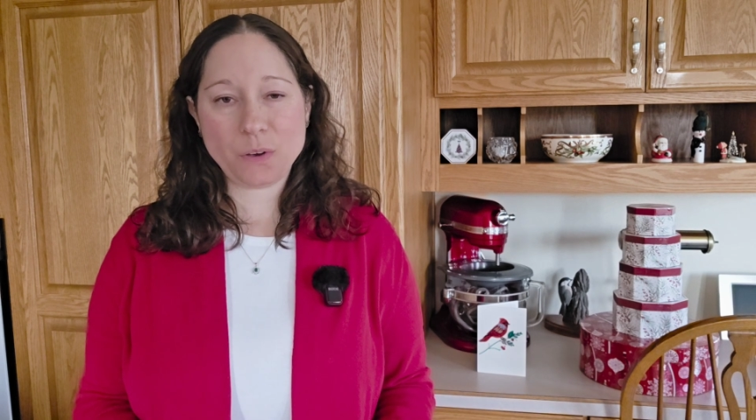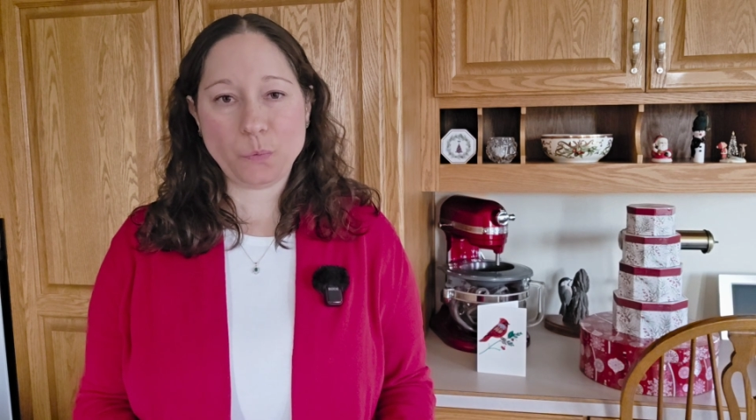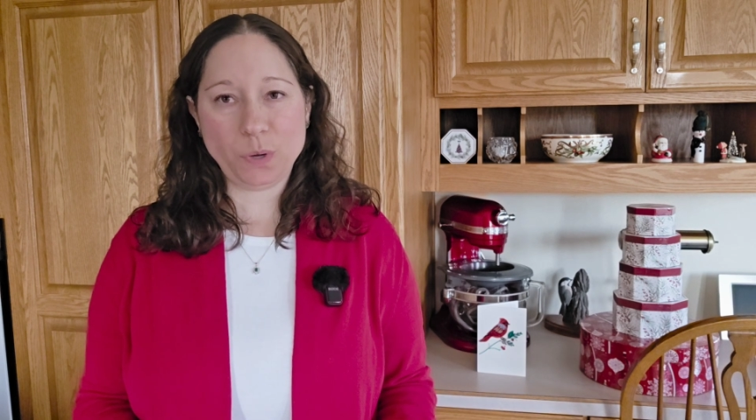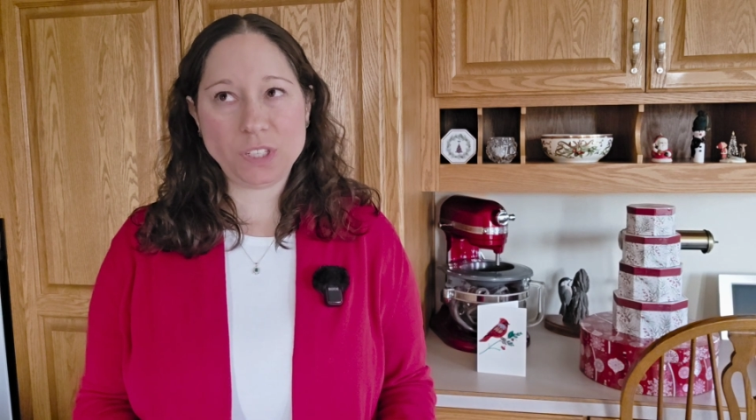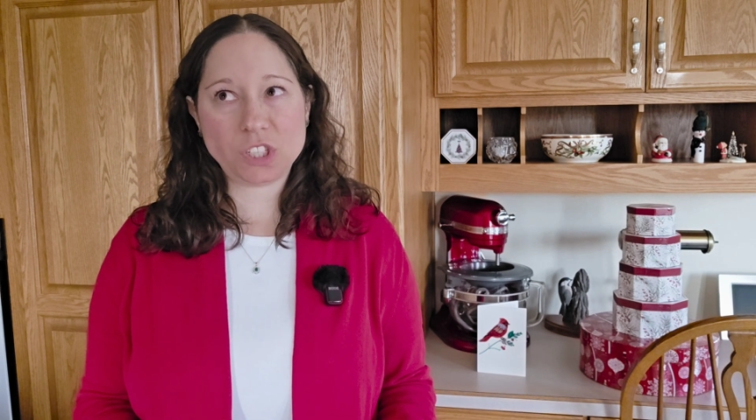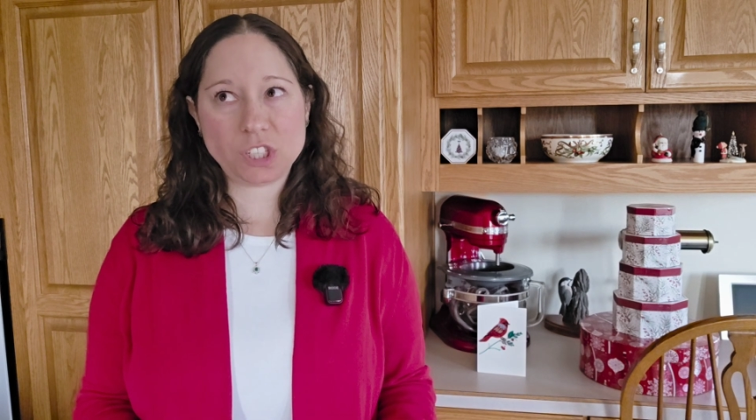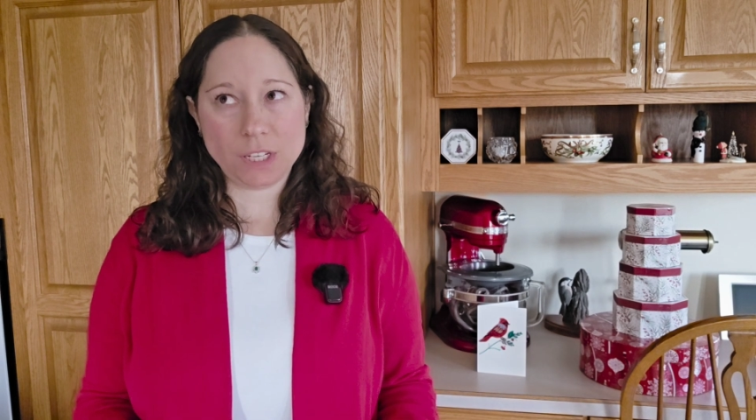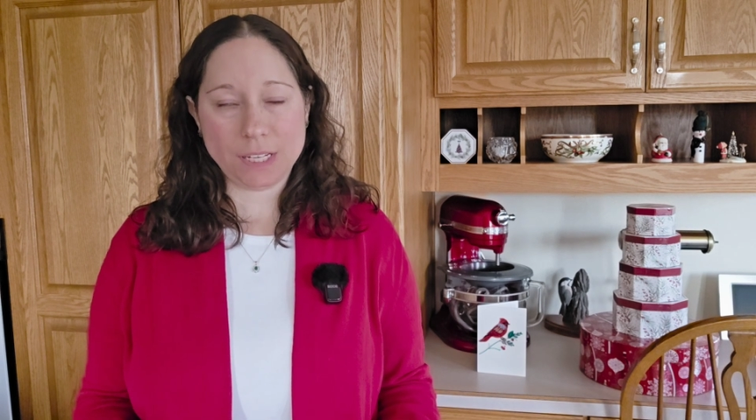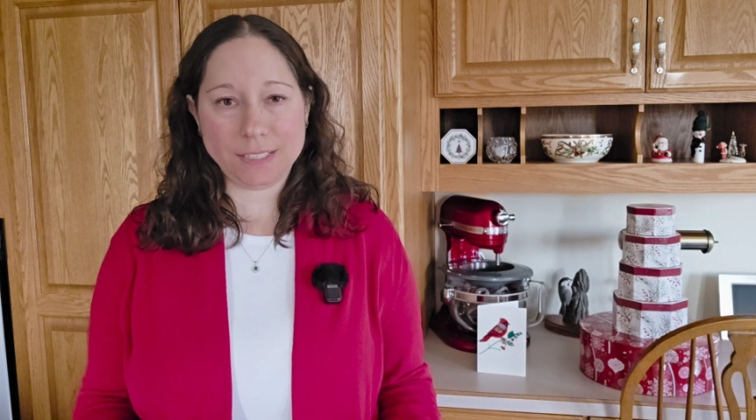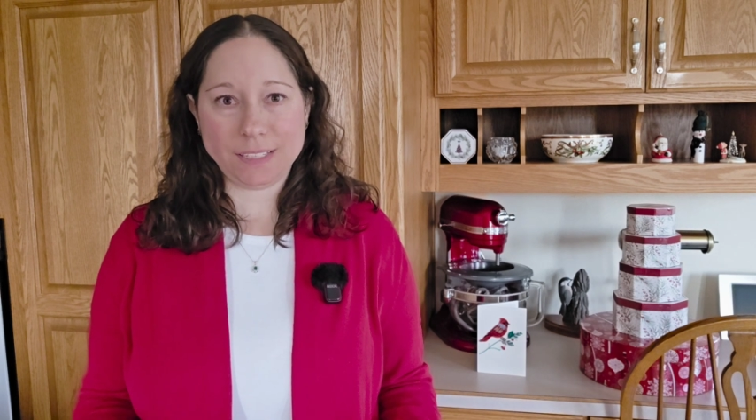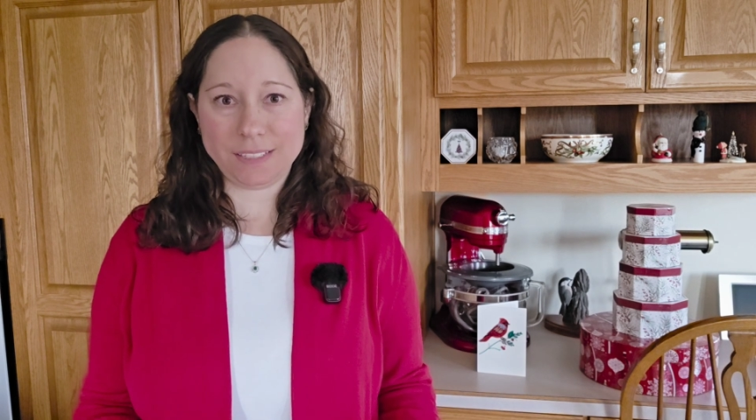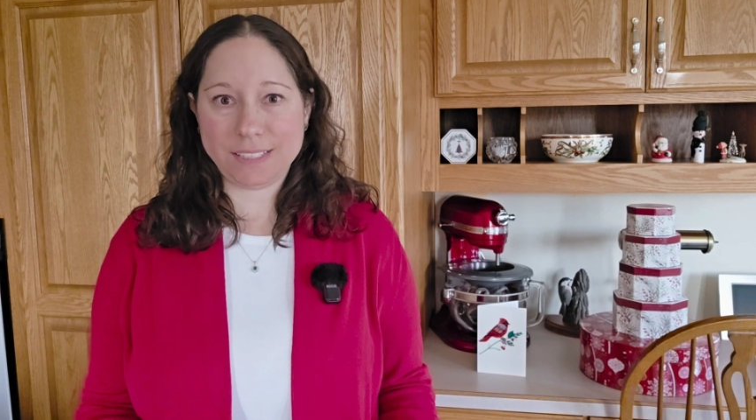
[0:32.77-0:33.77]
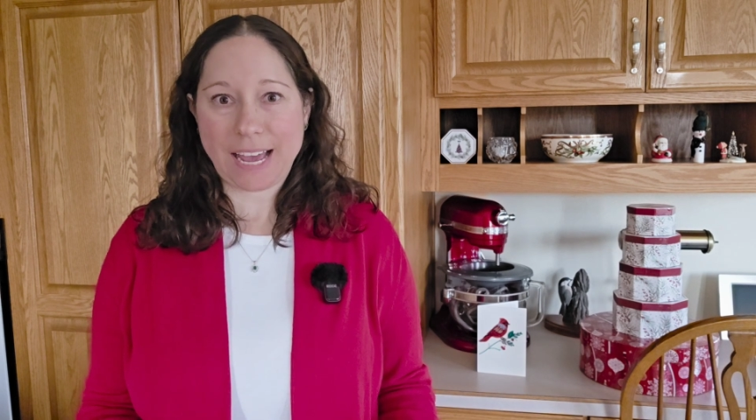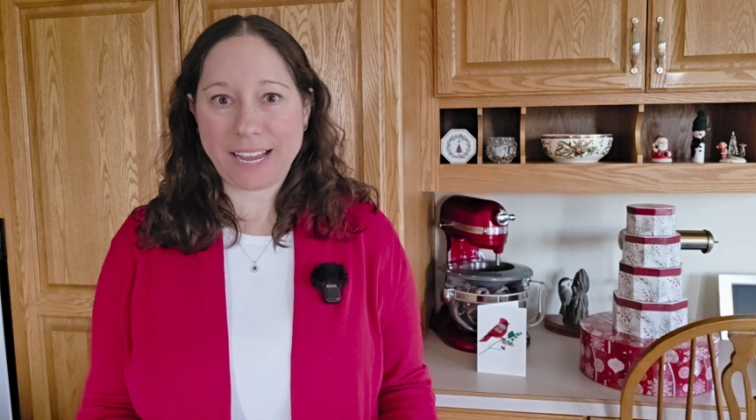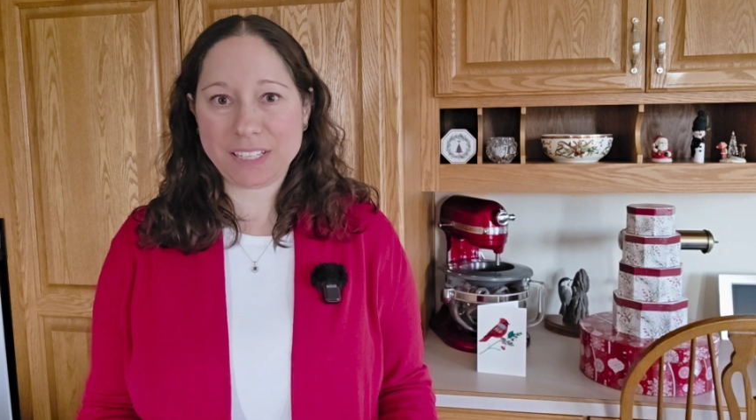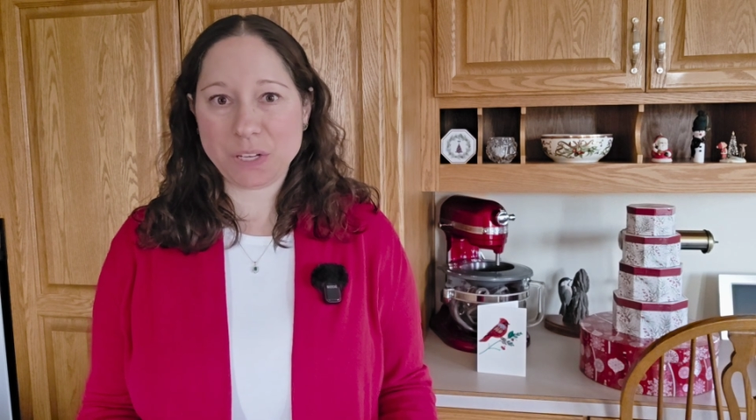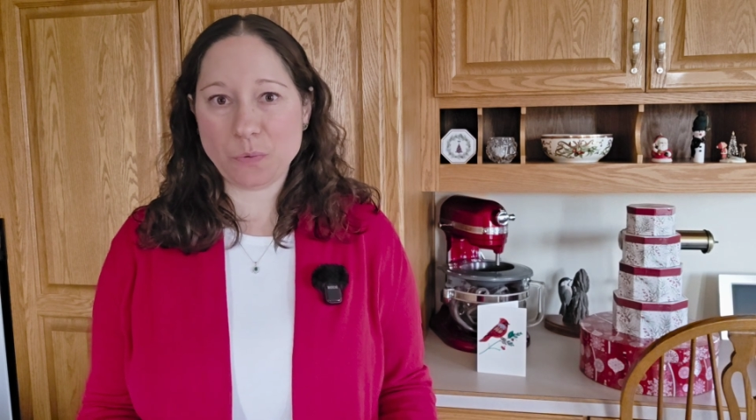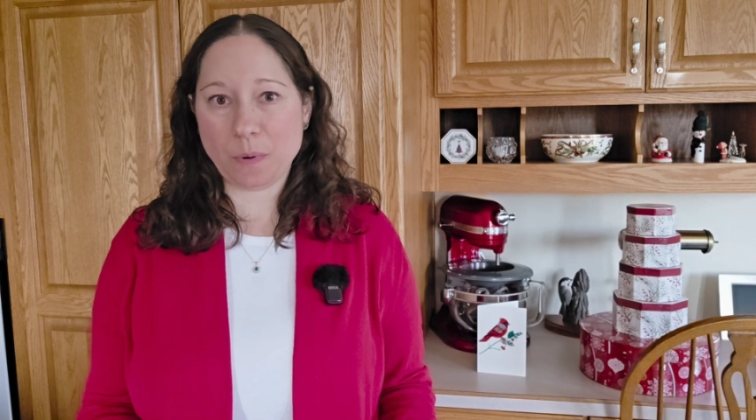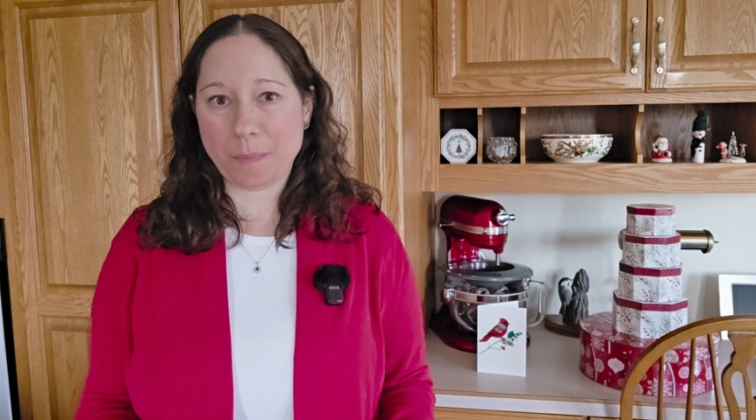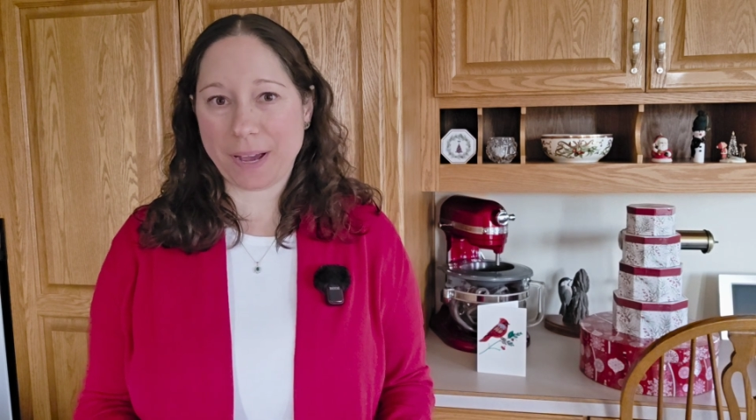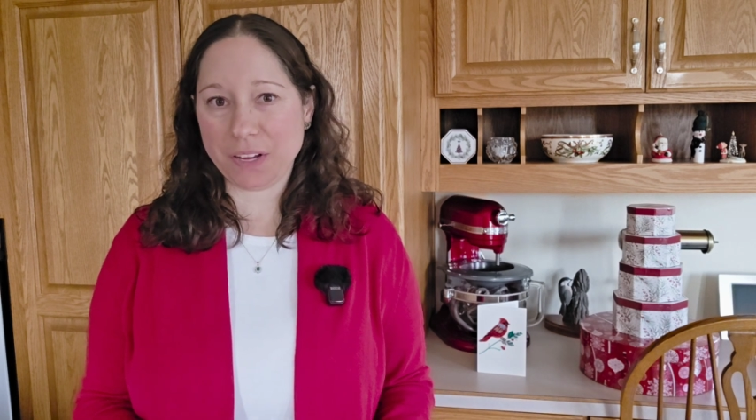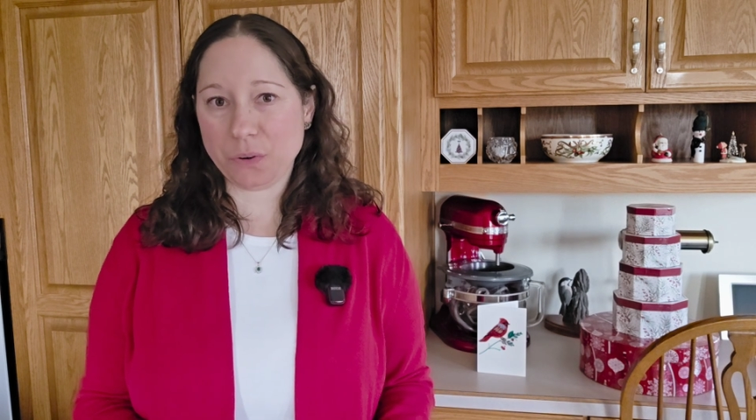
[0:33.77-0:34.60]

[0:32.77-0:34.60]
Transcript: which is exactly what my